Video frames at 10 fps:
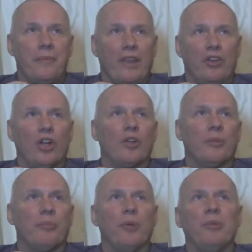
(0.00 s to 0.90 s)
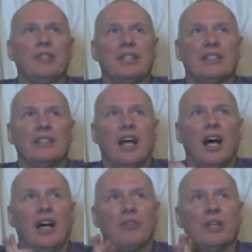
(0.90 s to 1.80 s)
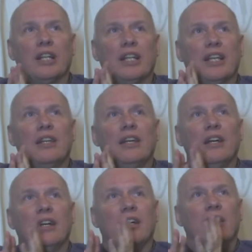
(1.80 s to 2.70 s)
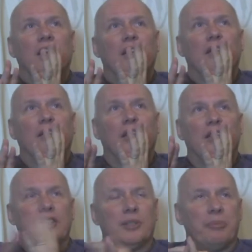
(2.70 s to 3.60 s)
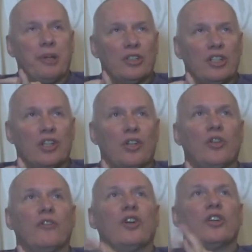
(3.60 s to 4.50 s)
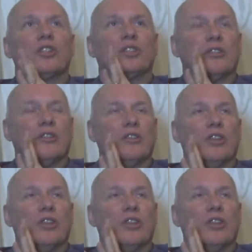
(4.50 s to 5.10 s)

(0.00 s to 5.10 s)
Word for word: know, the purpose is not really the disappearance of the universe.